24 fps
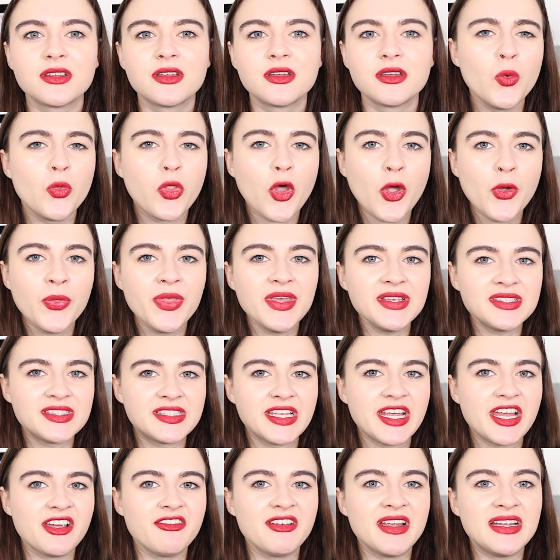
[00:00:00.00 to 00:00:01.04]
Although this
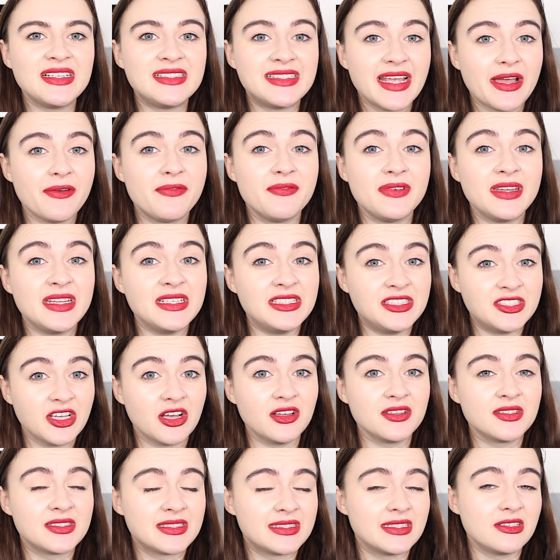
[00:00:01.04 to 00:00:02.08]
theory definitely
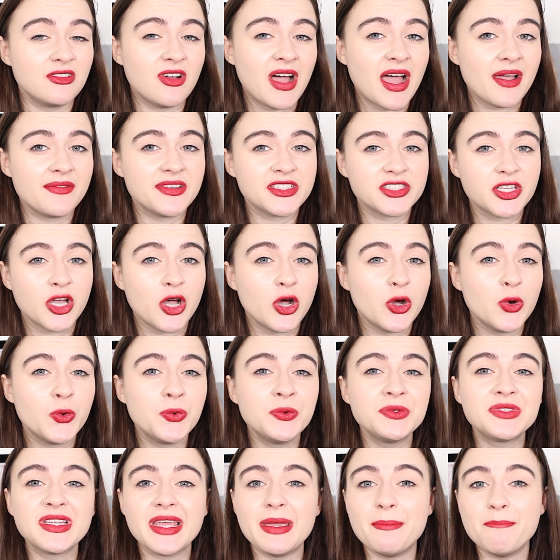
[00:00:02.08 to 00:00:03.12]
does still have its
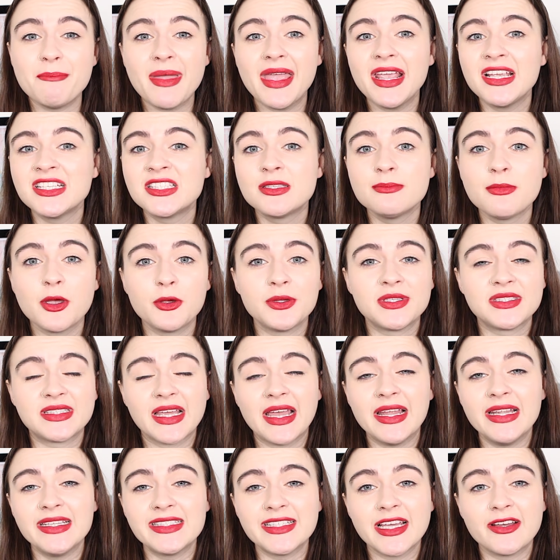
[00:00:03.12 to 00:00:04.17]
holes, it makes the most
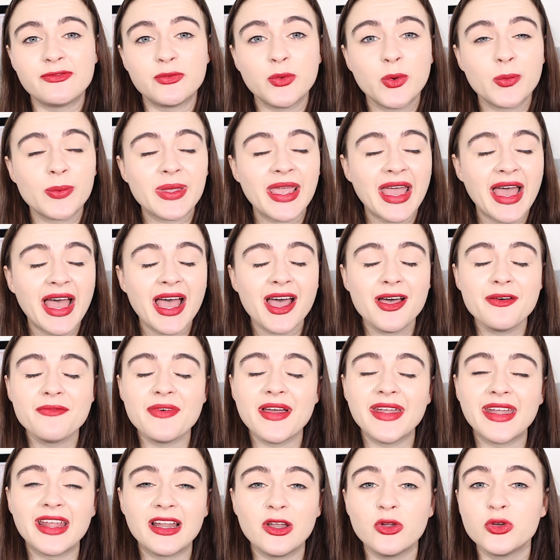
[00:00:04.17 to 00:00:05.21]
sense out of what we have
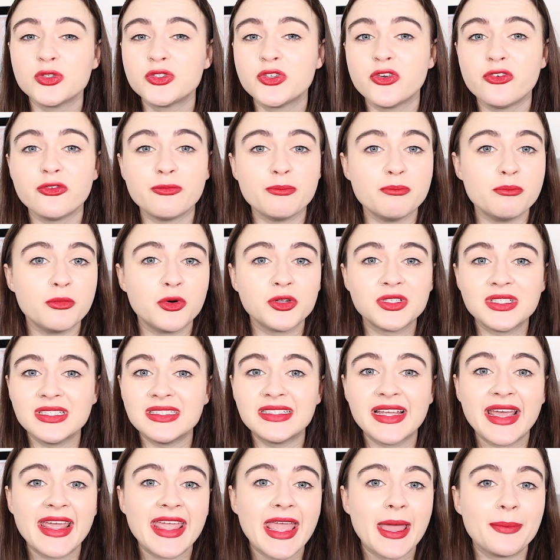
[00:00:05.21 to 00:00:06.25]
and a lot of modern
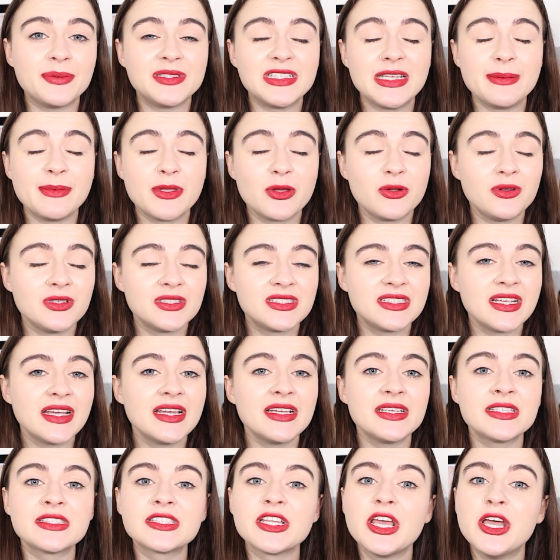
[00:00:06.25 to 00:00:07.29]
day
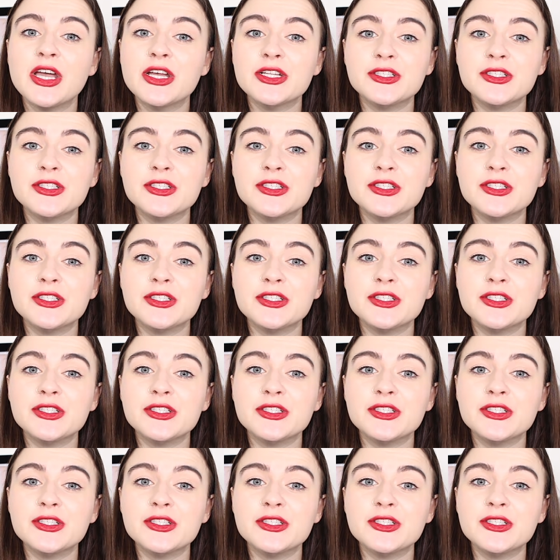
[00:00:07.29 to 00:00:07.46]
epidemiologists